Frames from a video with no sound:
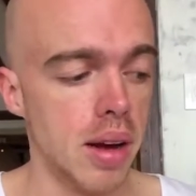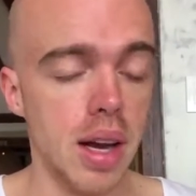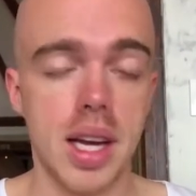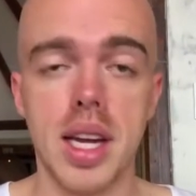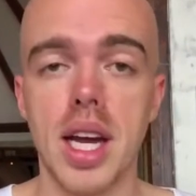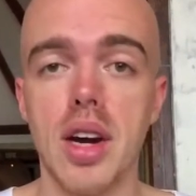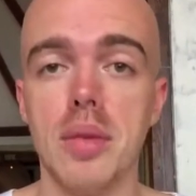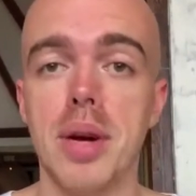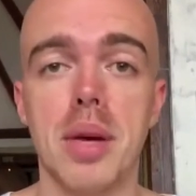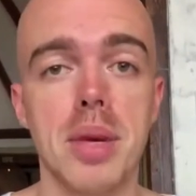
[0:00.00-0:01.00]
I care
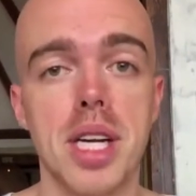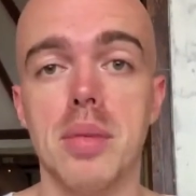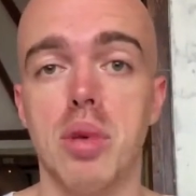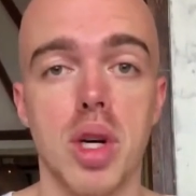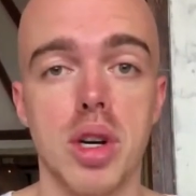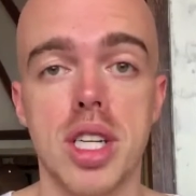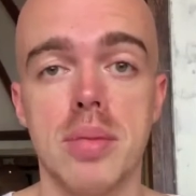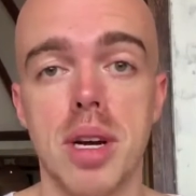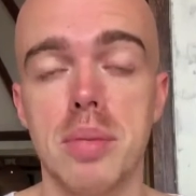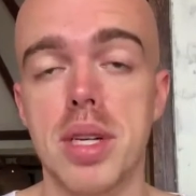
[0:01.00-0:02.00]
about making progress
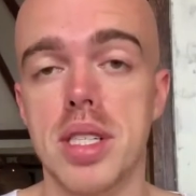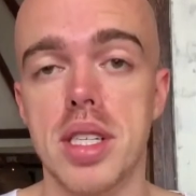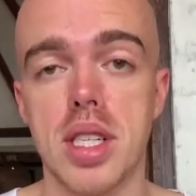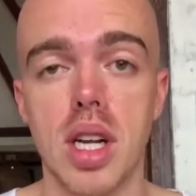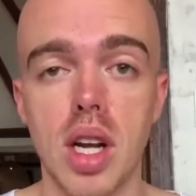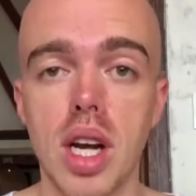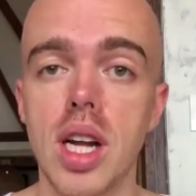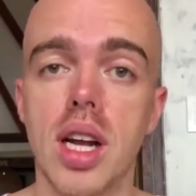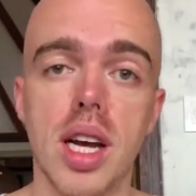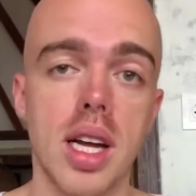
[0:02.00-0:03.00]
in my business a
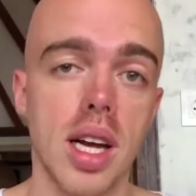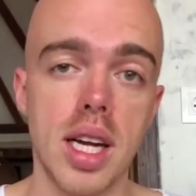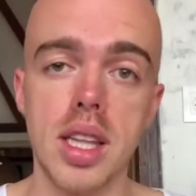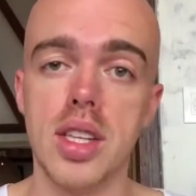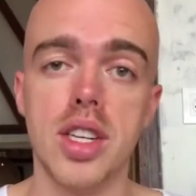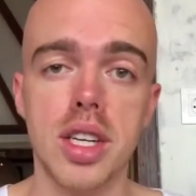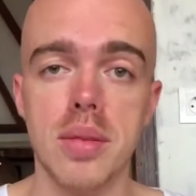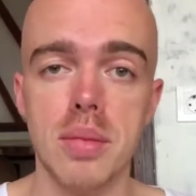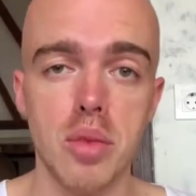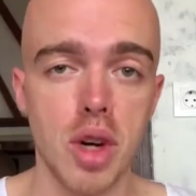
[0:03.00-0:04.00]
lot. I hit the
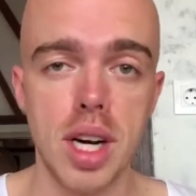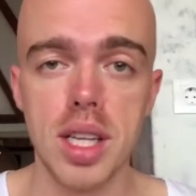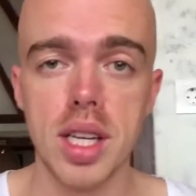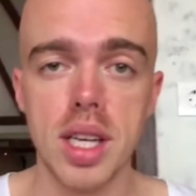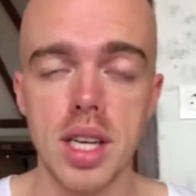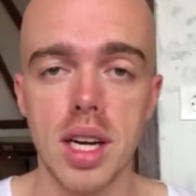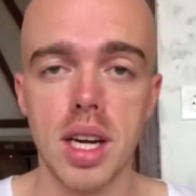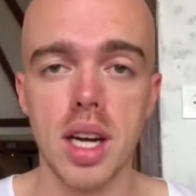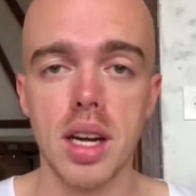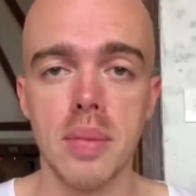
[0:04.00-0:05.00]
gym regularly.
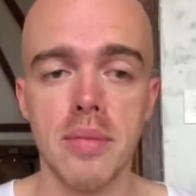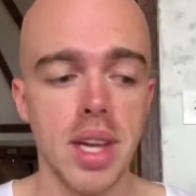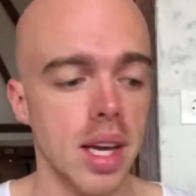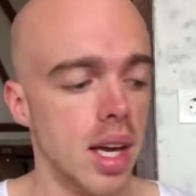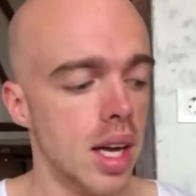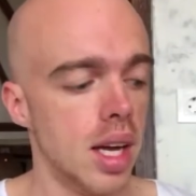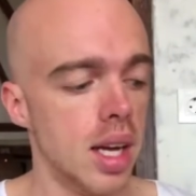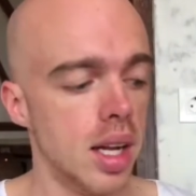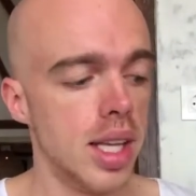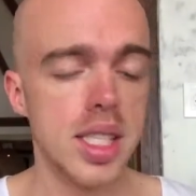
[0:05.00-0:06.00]

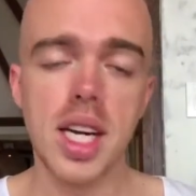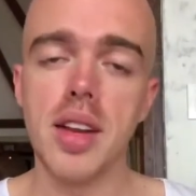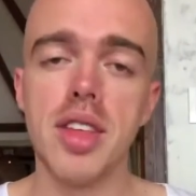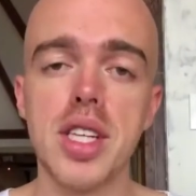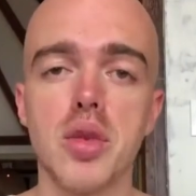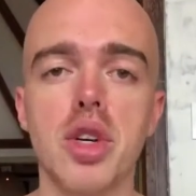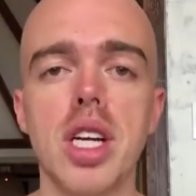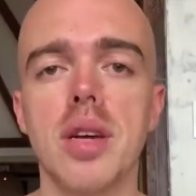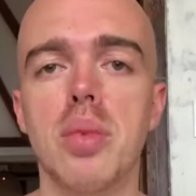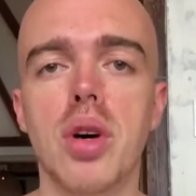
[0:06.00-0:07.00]
These kind of things are
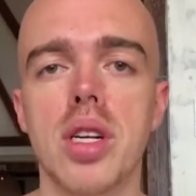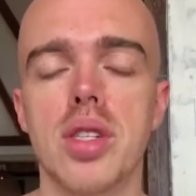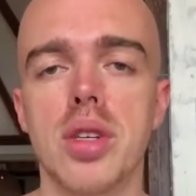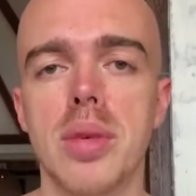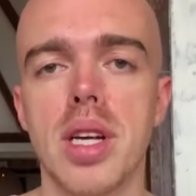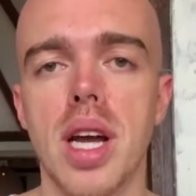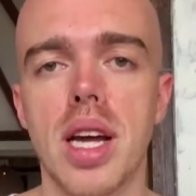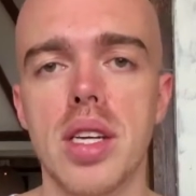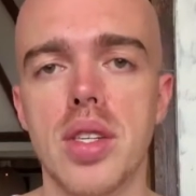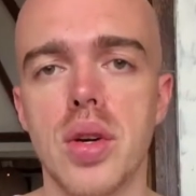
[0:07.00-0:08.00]
really important to me.
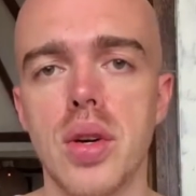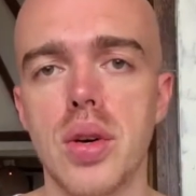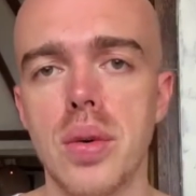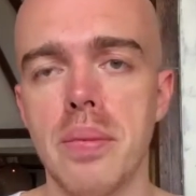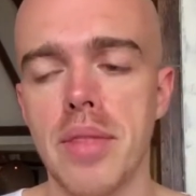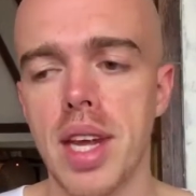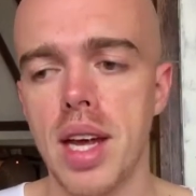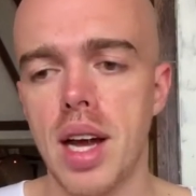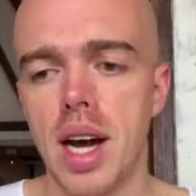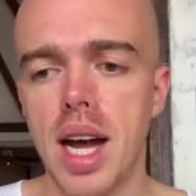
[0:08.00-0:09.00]
And so
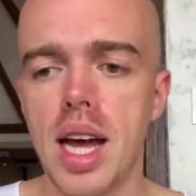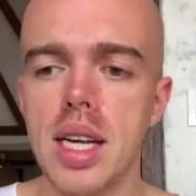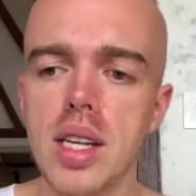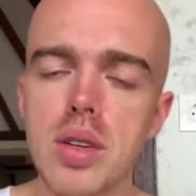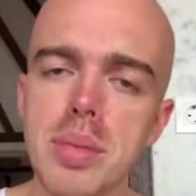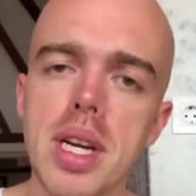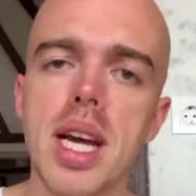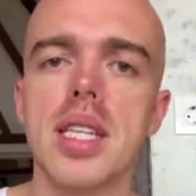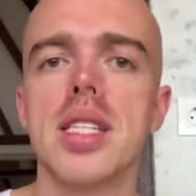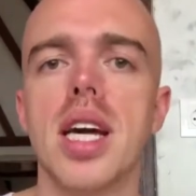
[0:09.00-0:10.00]
I had a little bit of
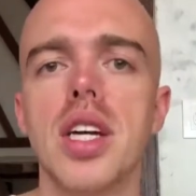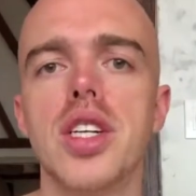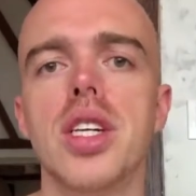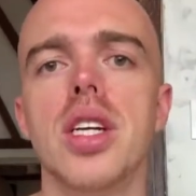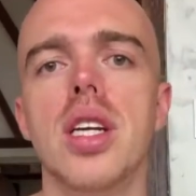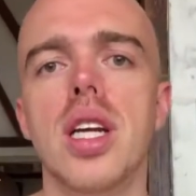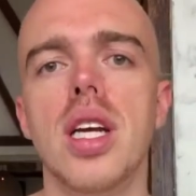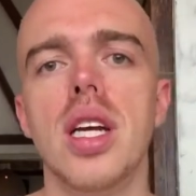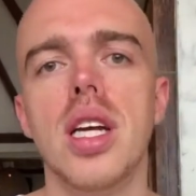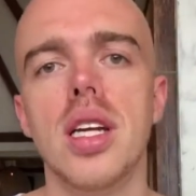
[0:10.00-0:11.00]
hesitation
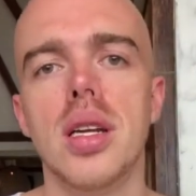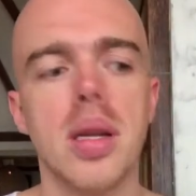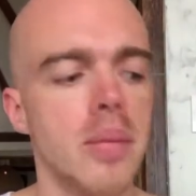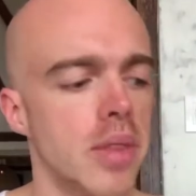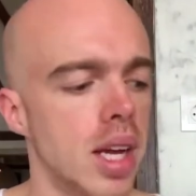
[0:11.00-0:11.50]
in